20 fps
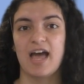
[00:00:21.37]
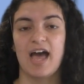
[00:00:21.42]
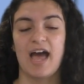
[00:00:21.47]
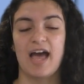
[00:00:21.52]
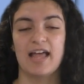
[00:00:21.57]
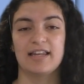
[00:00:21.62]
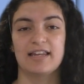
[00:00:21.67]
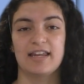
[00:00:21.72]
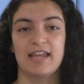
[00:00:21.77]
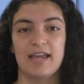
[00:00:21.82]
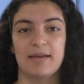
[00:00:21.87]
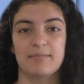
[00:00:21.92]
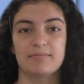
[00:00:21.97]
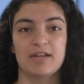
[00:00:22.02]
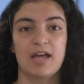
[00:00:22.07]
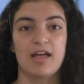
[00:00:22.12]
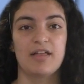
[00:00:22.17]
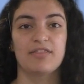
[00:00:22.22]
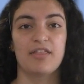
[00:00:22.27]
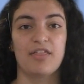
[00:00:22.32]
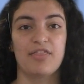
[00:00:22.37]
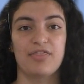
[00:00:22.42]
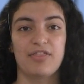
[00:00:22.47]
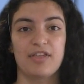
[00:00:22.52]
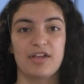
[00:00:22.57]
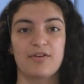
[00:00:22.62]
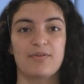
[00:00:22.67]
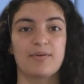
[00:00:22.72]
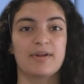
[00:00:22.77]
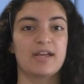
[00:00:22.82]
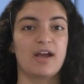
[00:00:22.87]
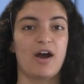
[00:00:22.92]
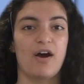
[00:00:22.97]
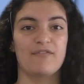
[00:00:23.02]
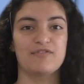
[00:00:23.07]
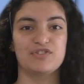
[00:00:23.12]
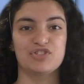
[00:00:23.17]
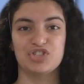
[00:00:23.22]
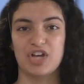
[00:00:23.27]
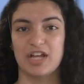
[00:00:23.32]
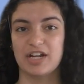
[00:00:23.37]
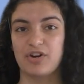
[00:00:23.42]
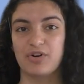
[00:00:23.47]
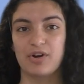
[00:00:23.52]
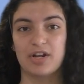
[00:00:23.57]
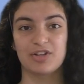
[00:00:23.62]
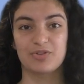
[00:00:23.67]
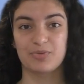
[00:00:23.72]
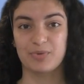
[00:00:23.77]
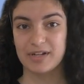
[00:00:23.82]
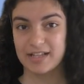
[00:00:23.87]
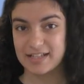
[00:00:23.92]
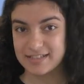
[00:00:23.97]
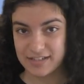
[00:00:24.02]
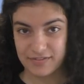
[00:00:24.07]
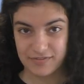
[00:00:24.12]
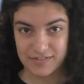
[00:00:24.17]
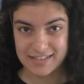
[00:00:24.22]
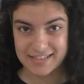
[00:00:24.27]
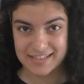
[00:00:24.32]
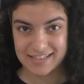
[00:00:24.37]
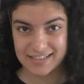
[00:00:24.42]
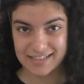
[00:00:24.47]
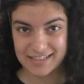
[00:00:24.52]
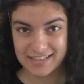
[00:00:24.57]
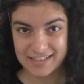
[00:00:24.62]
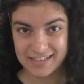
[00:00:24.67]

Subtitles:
and named the theory of general relativity.